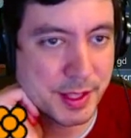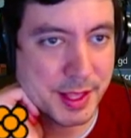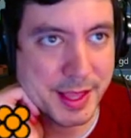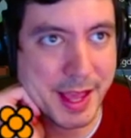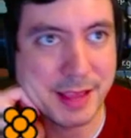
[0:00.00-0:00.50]

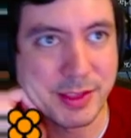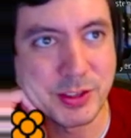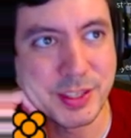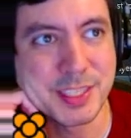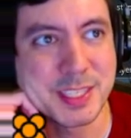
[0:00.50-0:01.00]
like
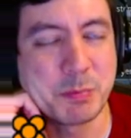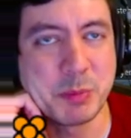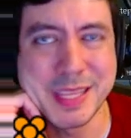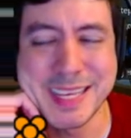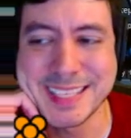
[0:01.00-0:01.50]
there's a
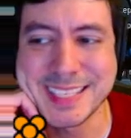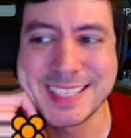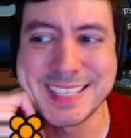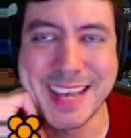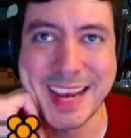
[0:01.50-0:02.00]
split
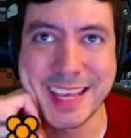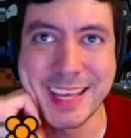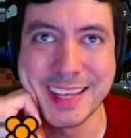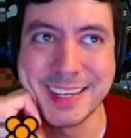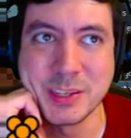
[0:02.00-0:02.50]

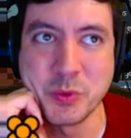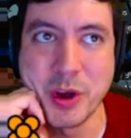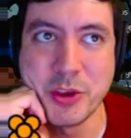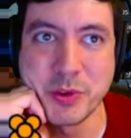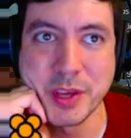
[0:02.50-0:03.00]
second where
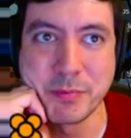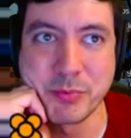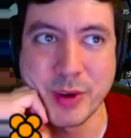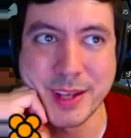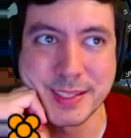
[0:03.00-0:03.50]
you can
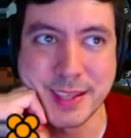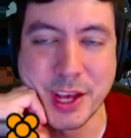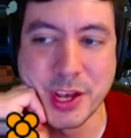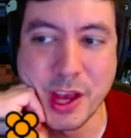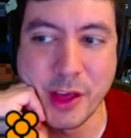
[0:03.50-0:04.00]
press
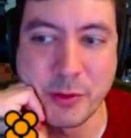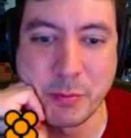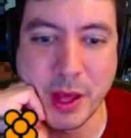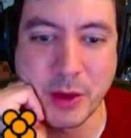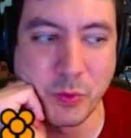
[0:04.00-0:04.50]
another
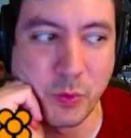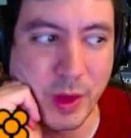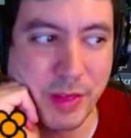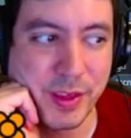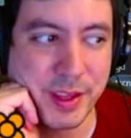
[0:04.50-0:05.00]
button
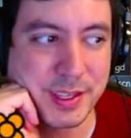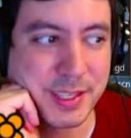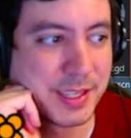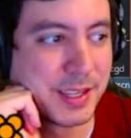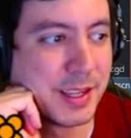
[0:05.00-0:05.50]
with it,